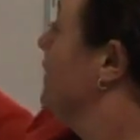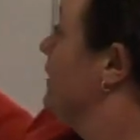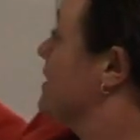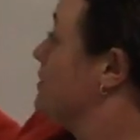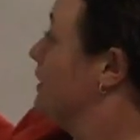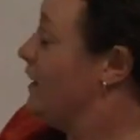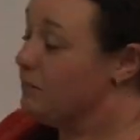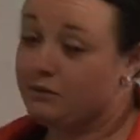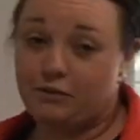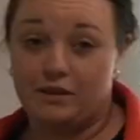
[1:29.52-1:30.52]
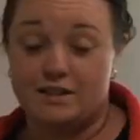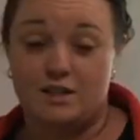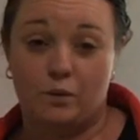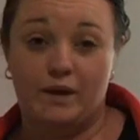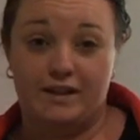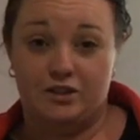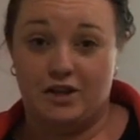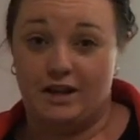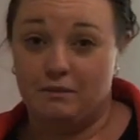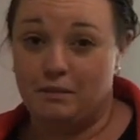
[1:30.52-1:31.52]
This one here, we've got a square shape.
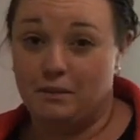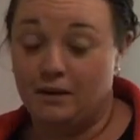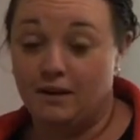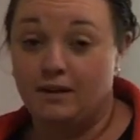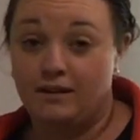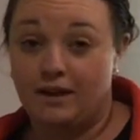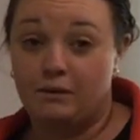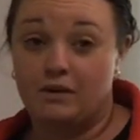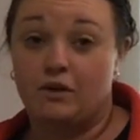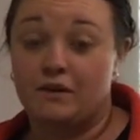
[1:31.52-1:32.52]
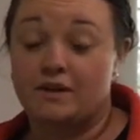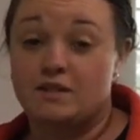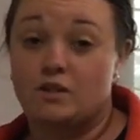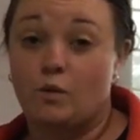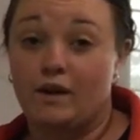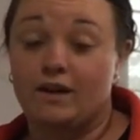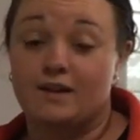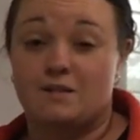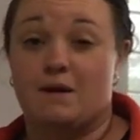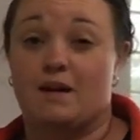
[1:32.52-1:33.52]
Now we know that a square
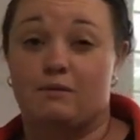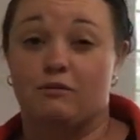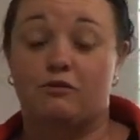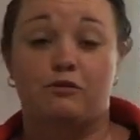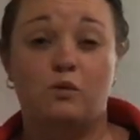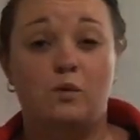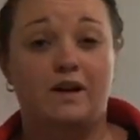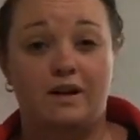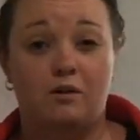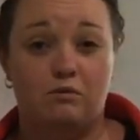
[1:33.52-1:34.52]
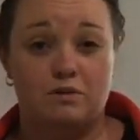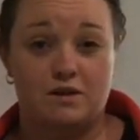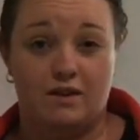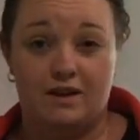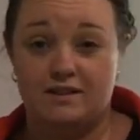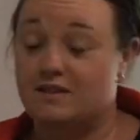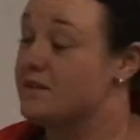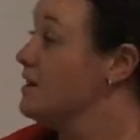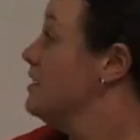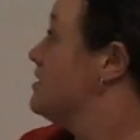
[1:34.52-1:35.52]
is made up of 4 equal sides.
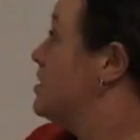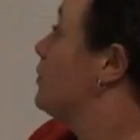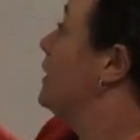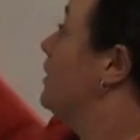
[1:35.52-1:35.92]
So we